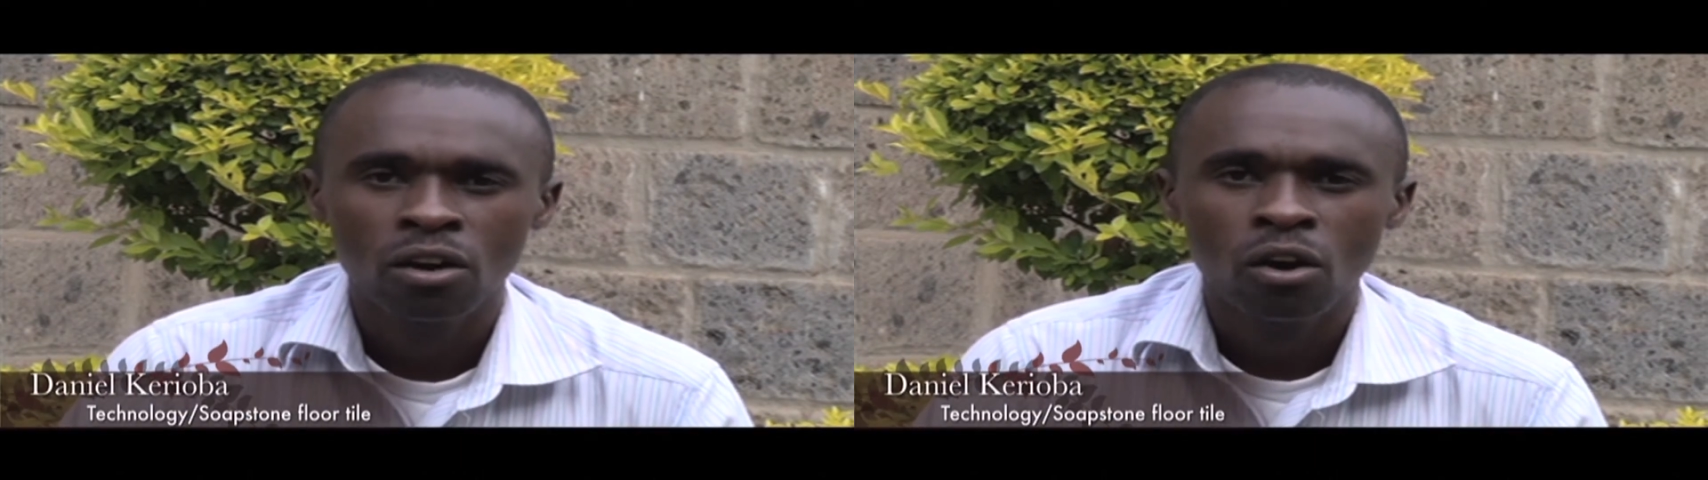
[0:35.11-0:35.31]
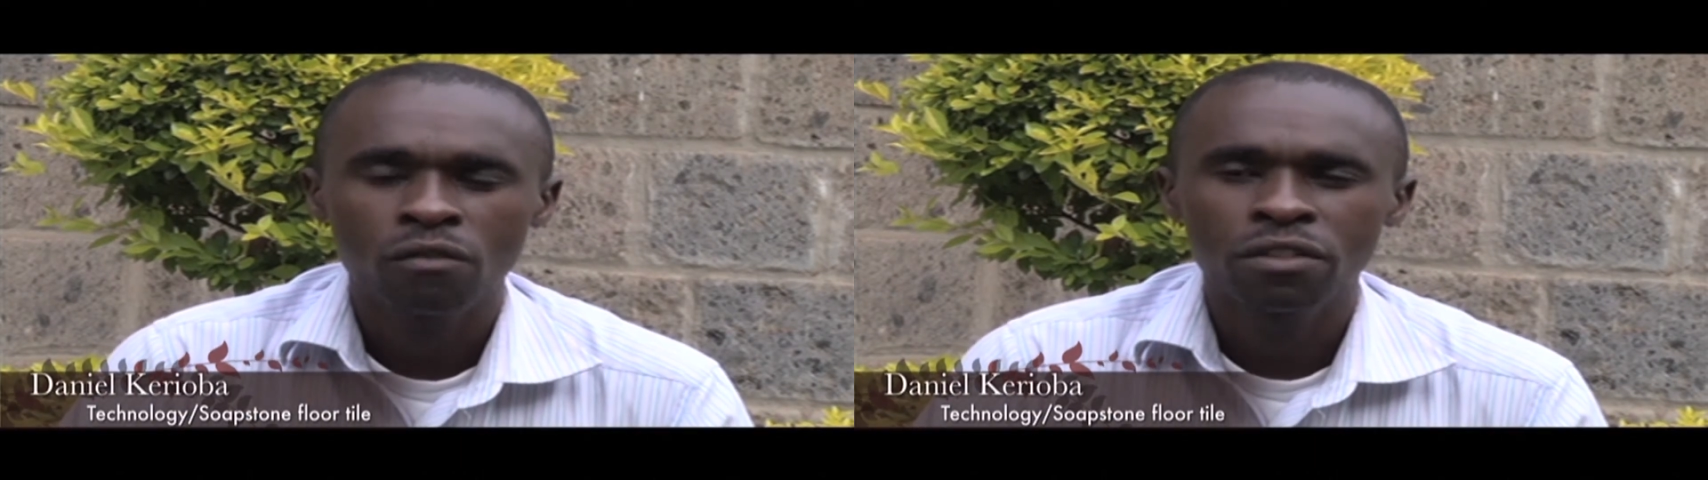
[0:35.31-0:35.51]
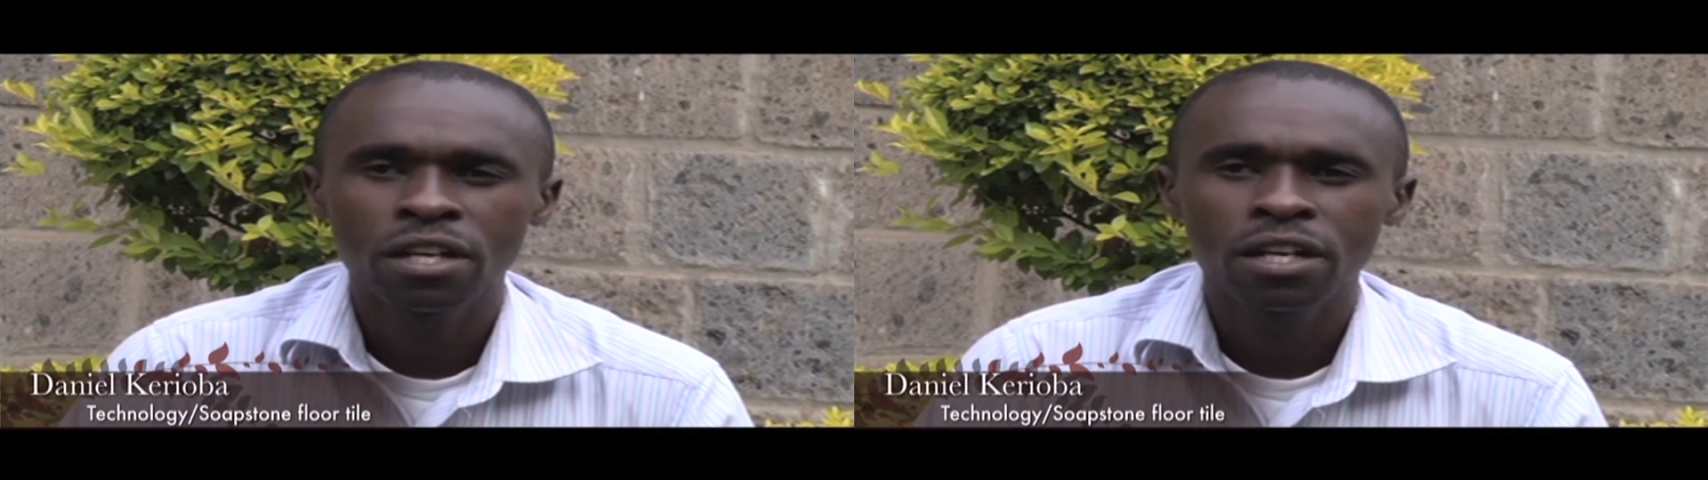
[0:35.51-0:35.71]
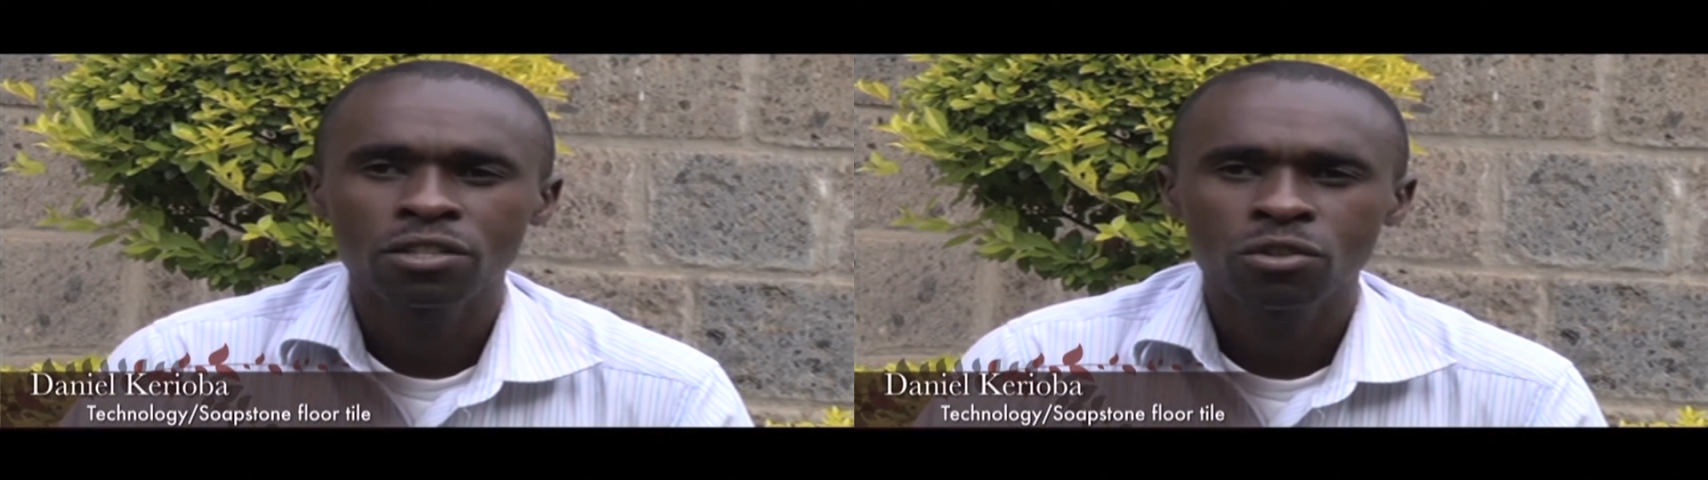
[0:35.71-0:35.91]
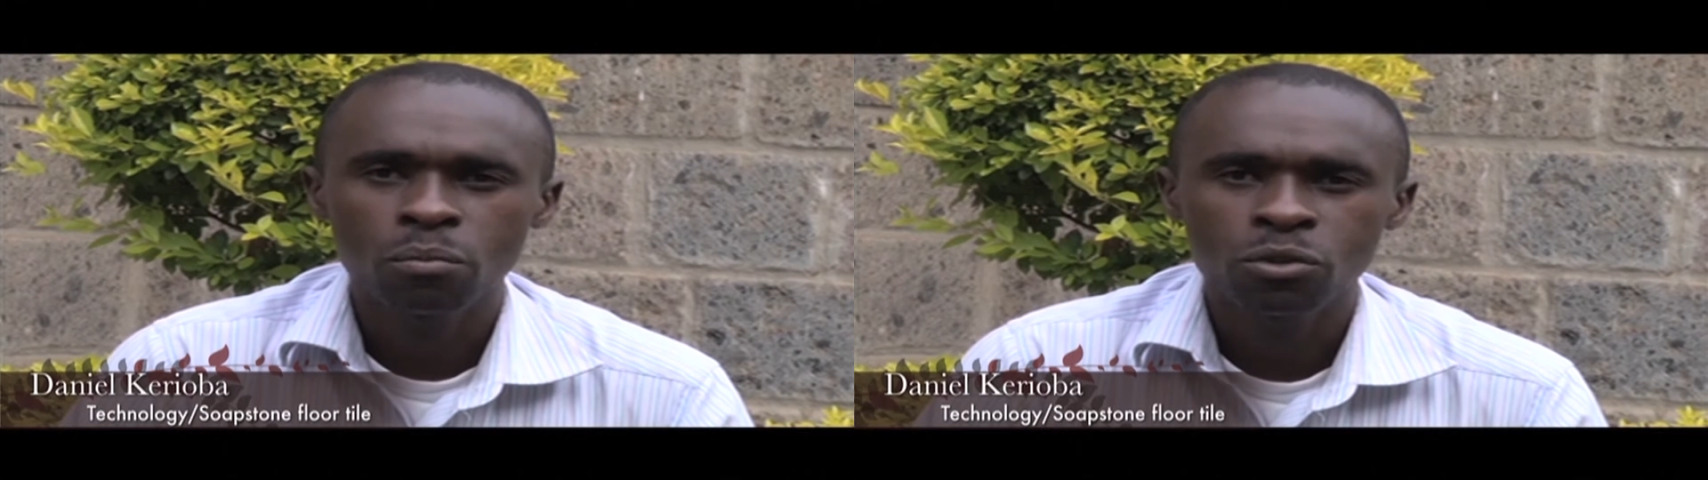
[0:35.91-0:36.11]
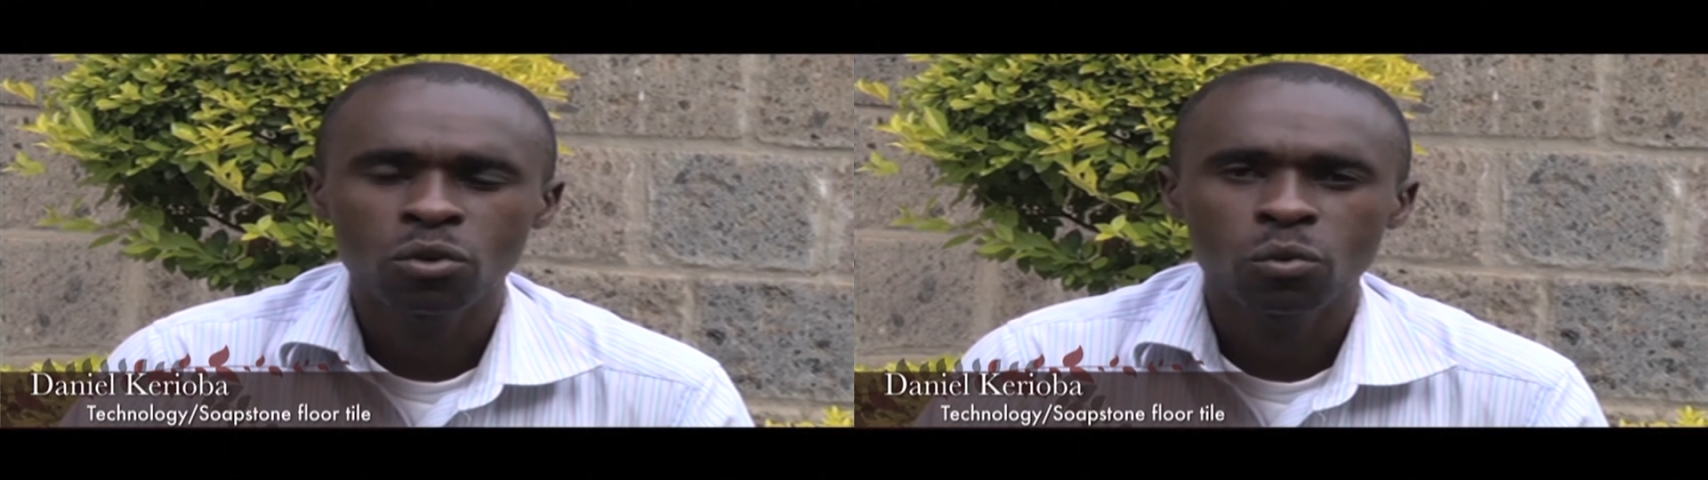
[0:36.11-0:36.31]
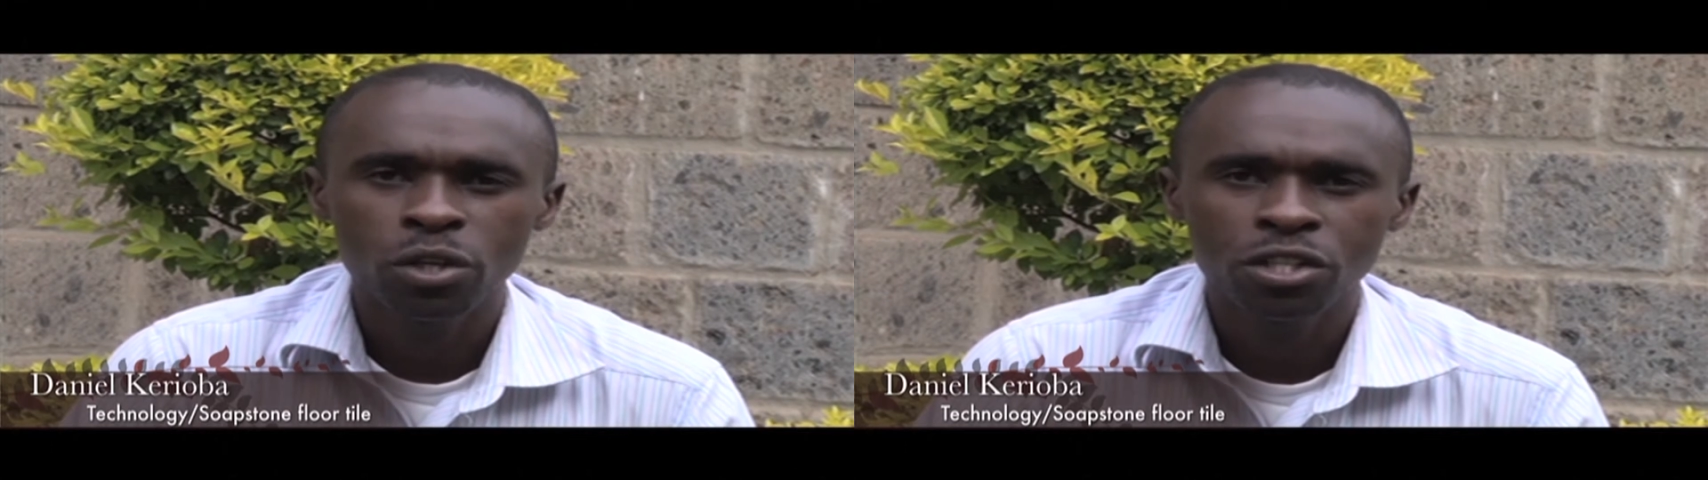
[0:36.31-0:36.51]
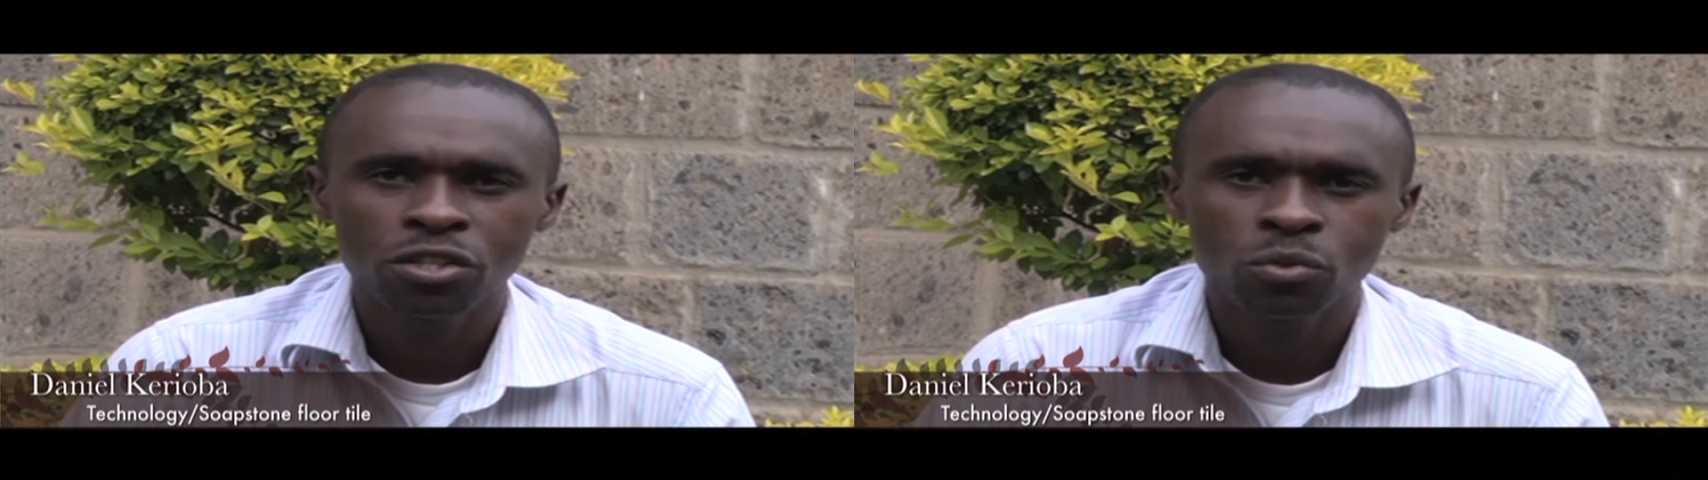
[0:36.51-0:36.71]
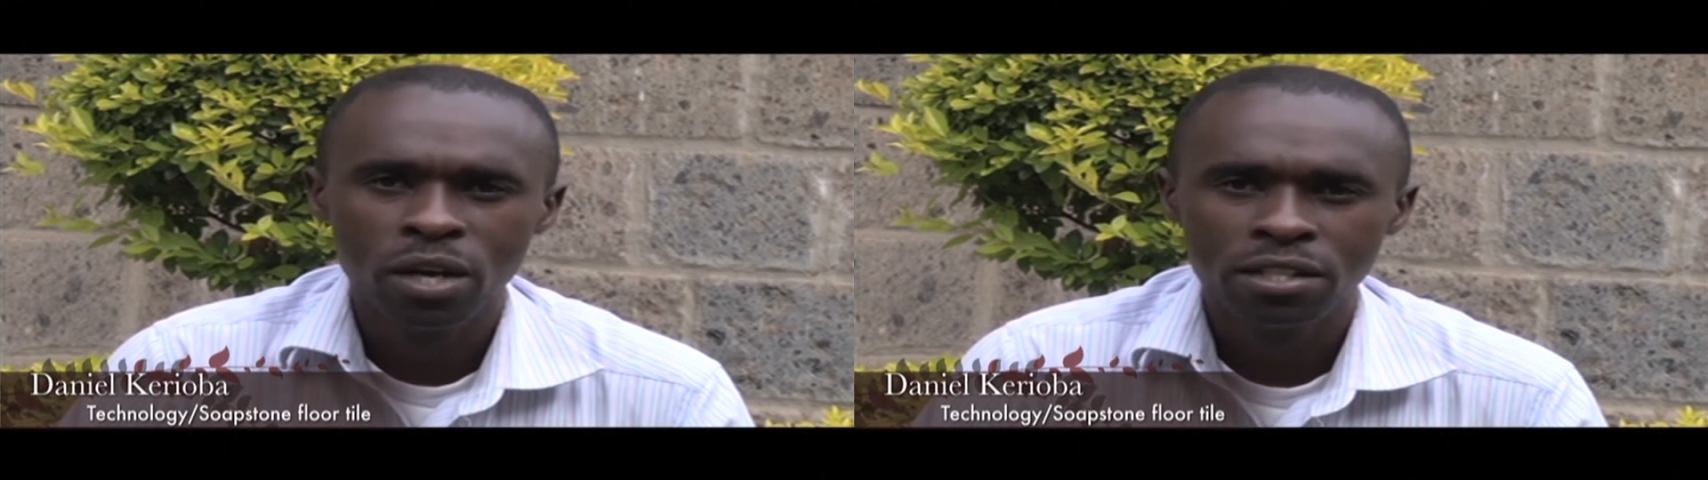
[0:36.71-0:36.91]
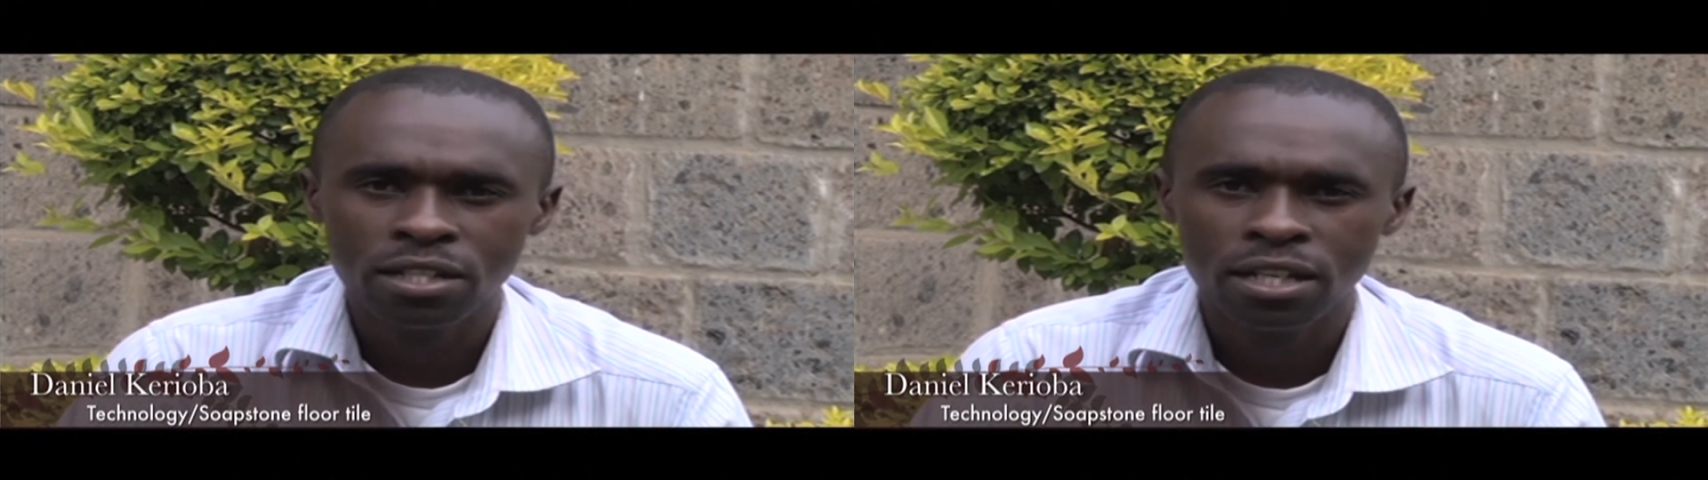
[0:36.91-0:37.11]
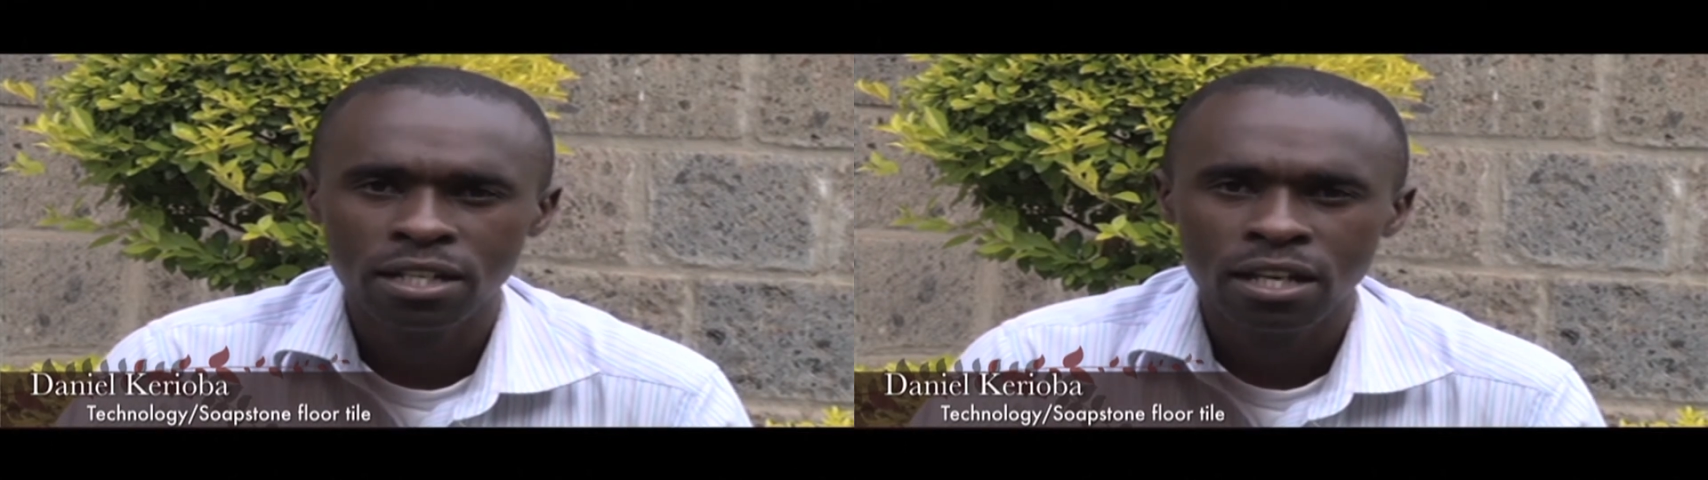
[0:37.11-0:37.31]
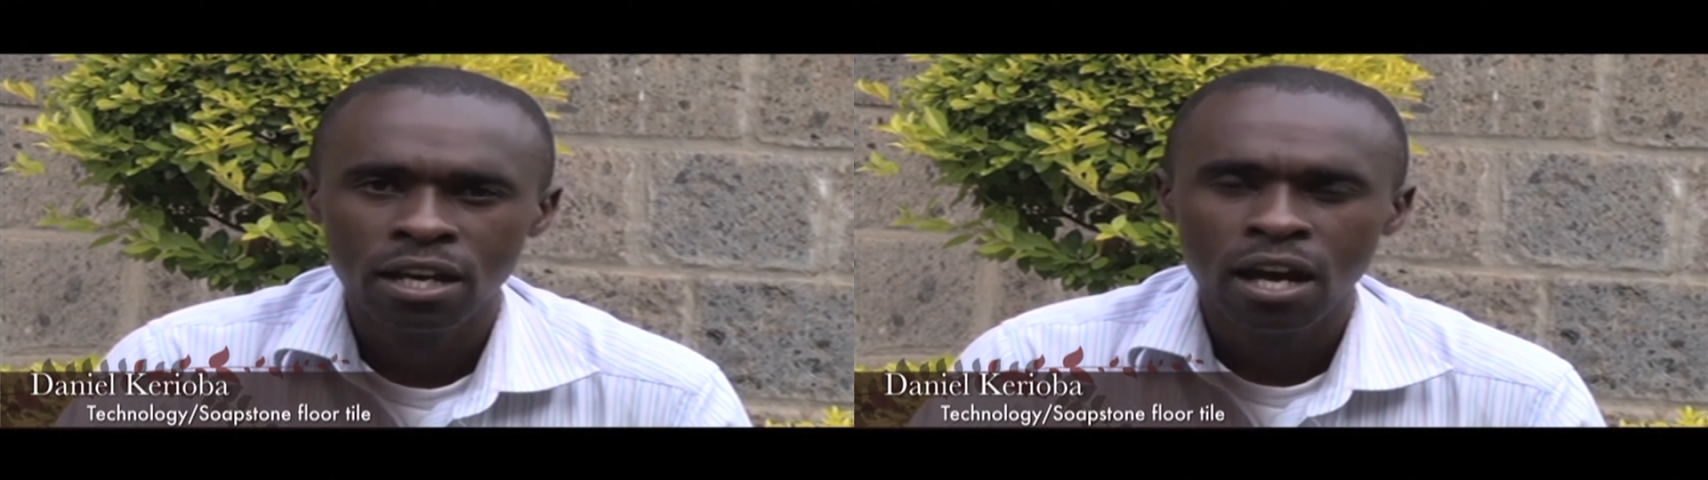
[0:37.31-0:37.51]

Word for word: of the soapstone which is wasted